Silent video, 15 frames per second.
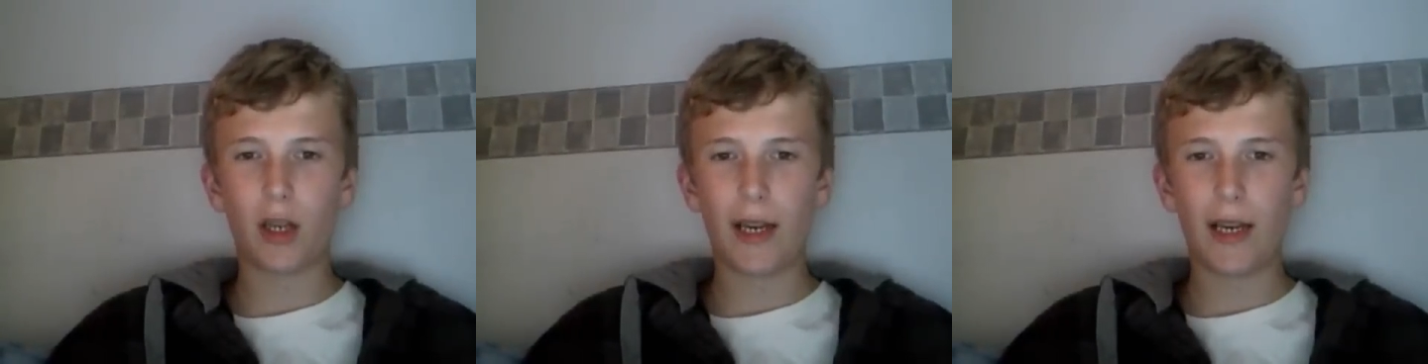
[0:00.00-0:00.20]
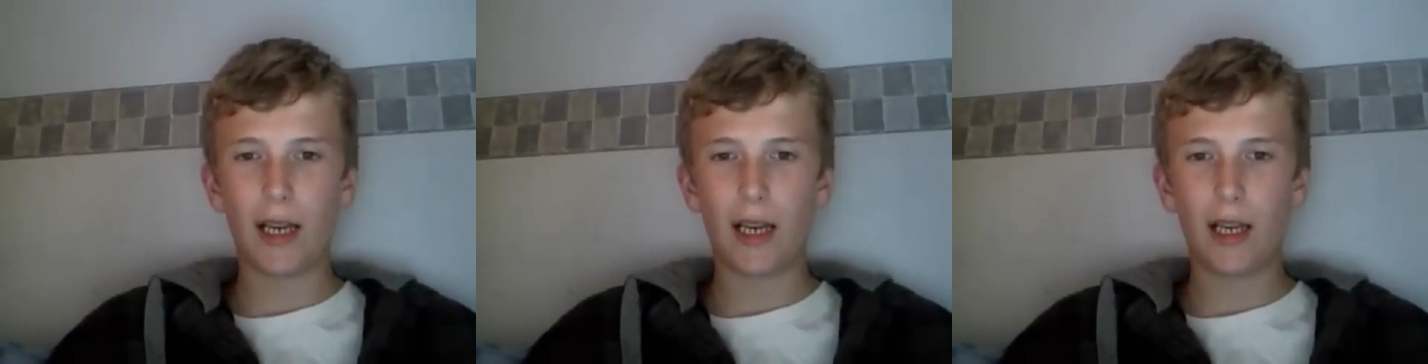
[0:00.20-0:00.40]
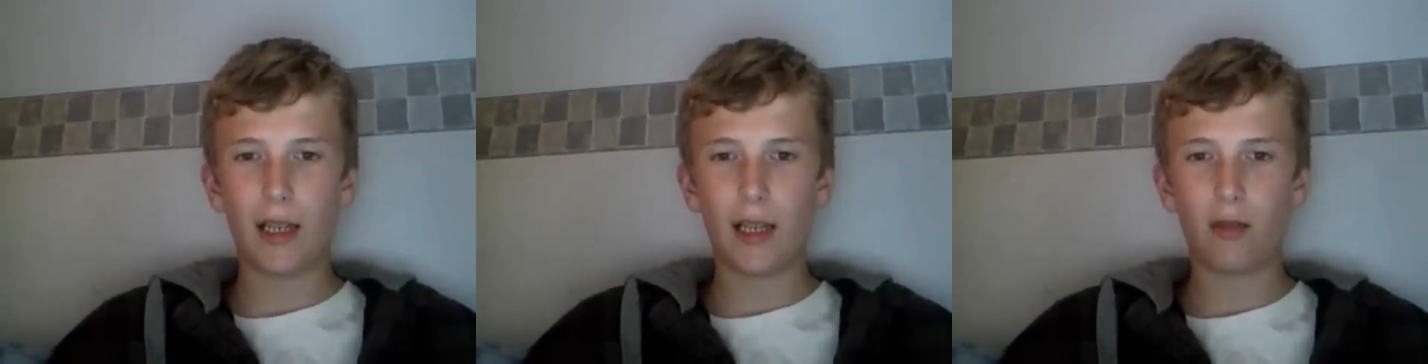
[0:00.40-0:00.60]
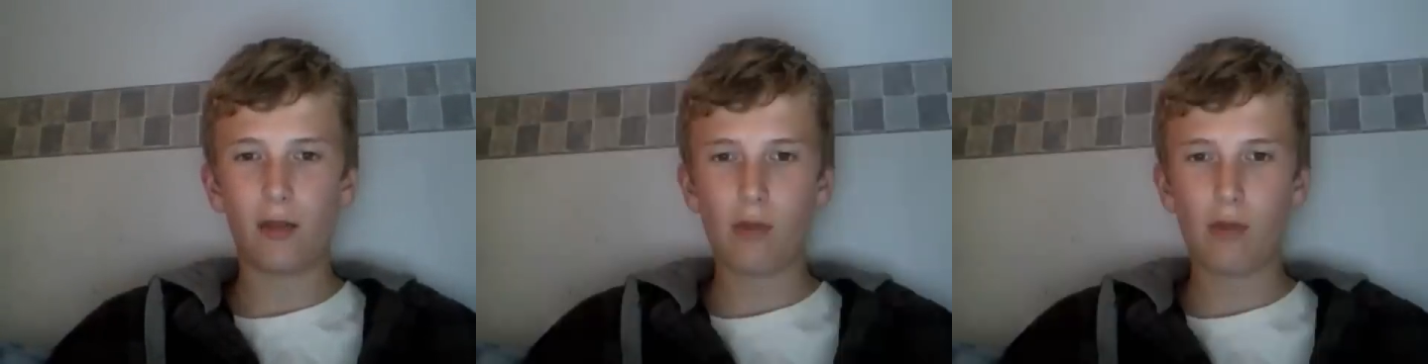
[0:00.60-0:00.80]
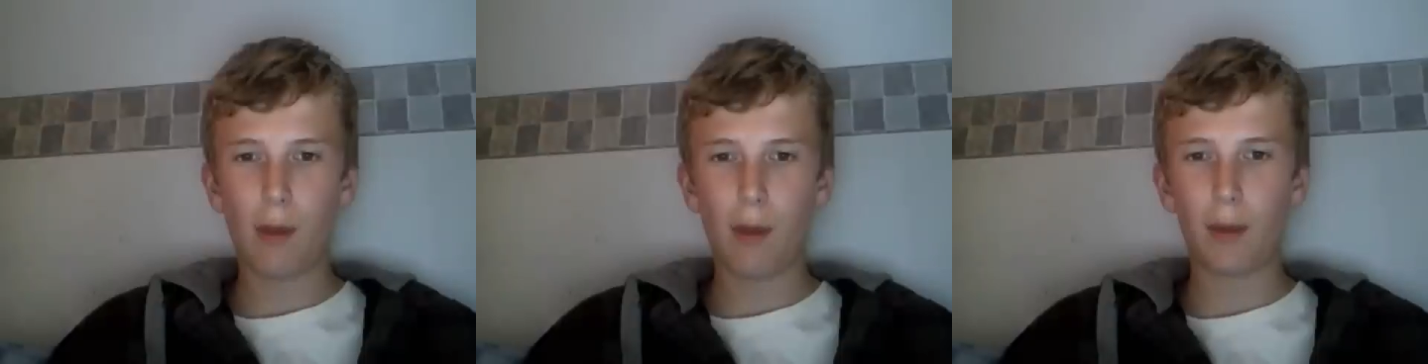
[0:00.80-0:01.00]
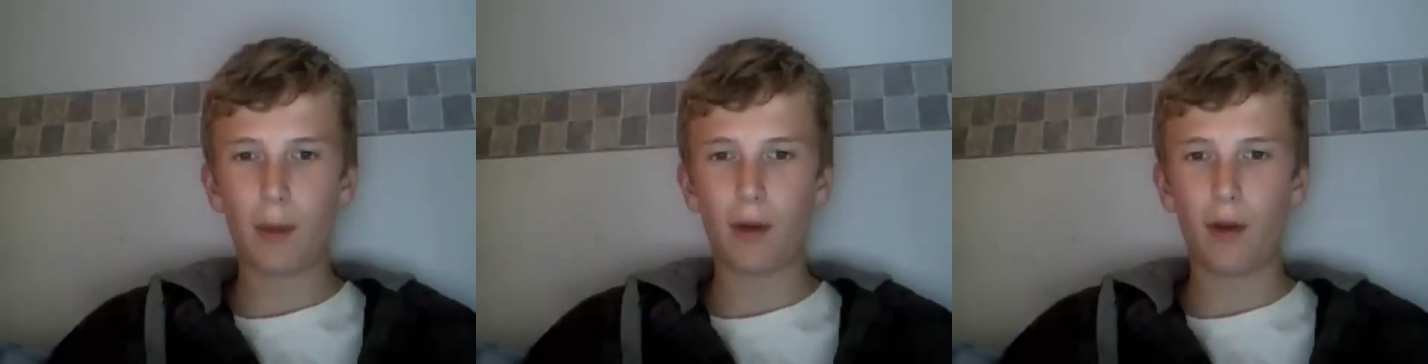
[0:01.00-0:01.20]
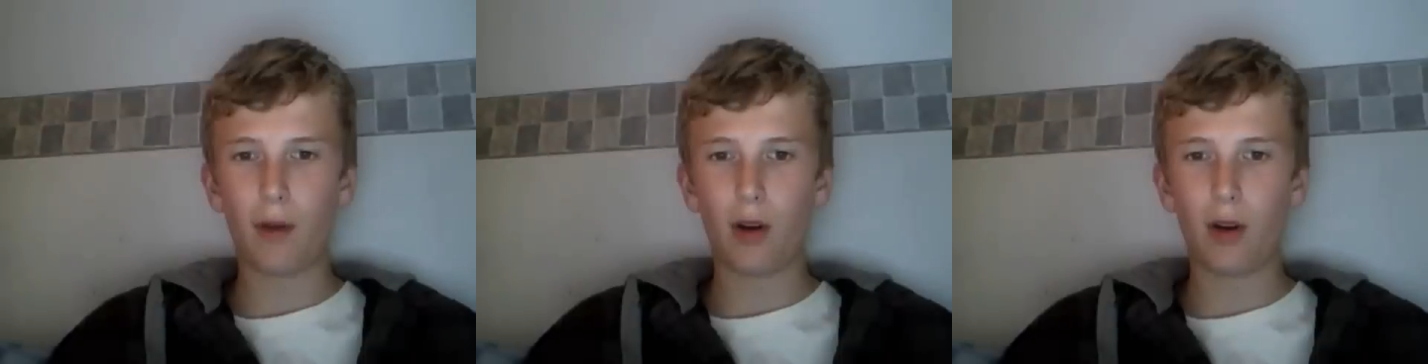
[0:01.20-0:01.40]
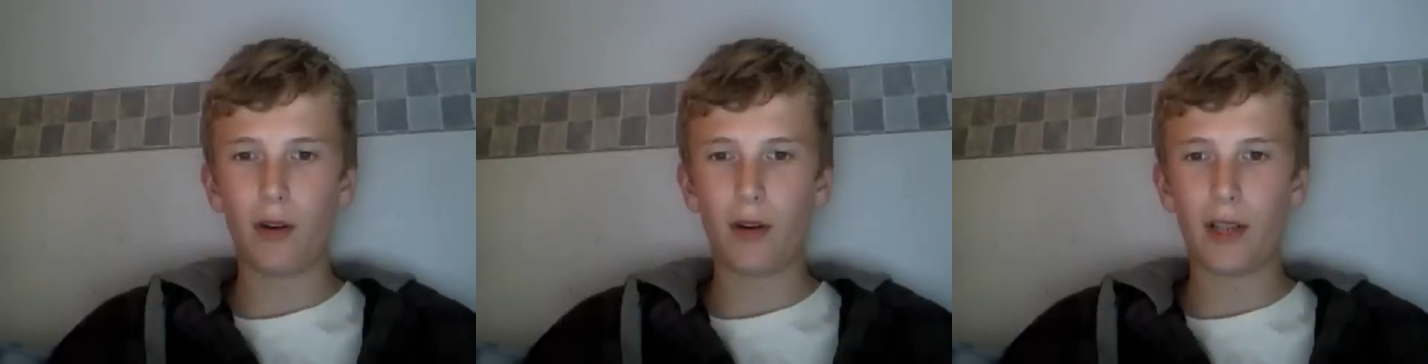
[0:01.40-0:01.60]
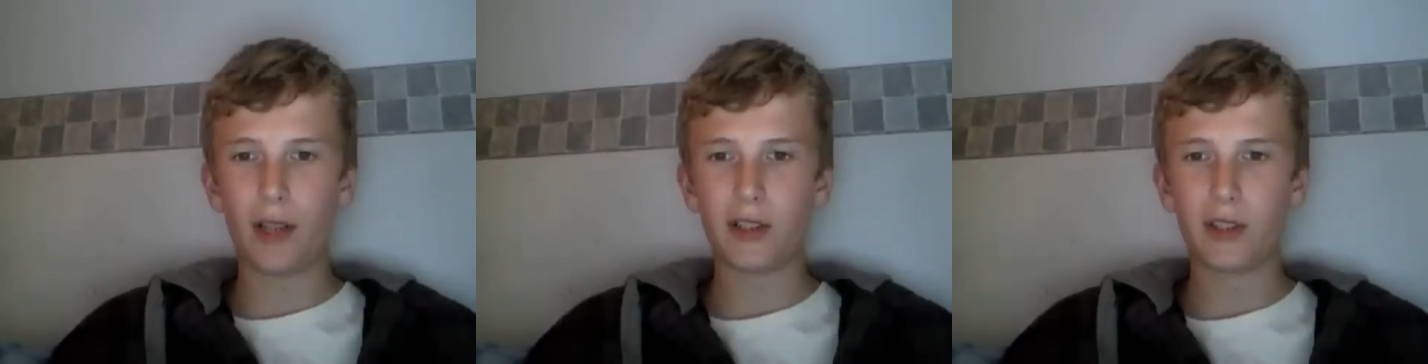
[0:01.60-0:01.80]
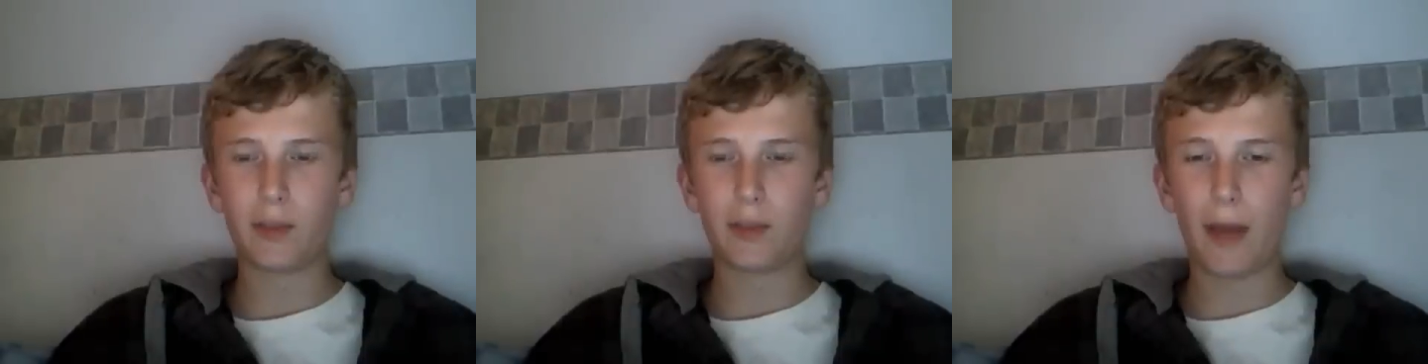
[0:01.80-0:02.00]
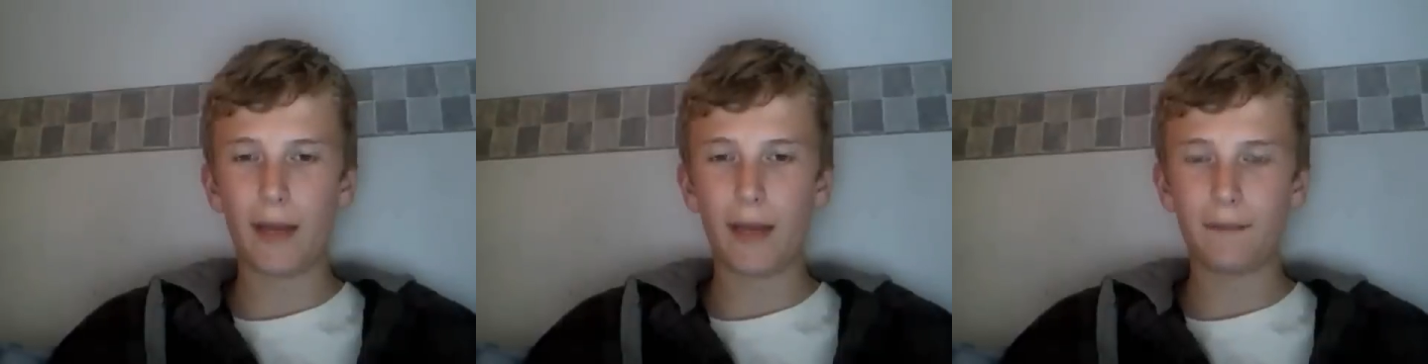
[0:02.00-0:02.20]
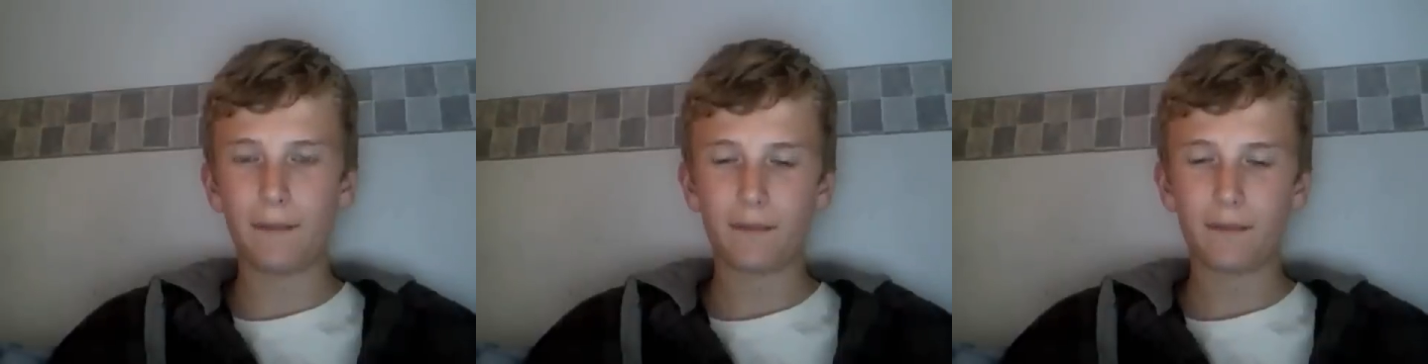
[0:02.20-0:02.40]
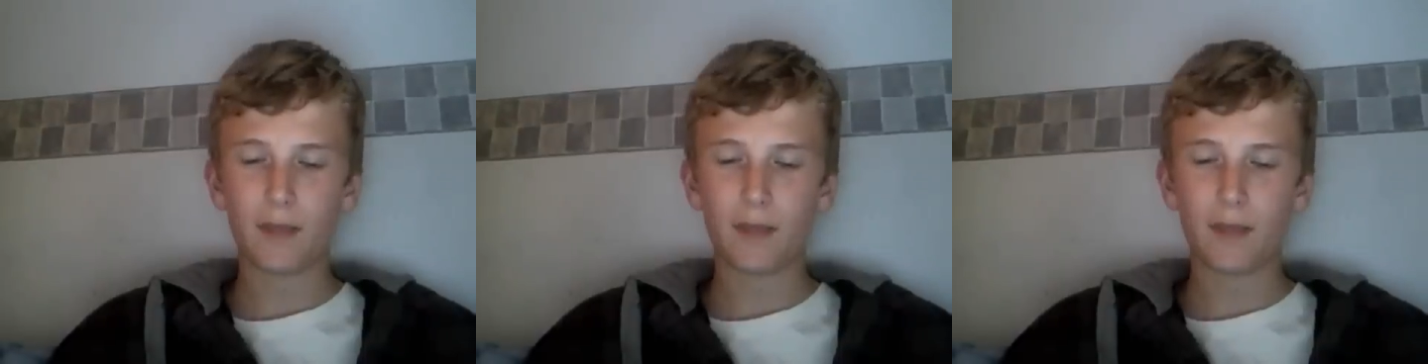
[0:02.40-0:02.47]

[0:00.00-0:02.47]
Italy, Republic of Ireland and Spain.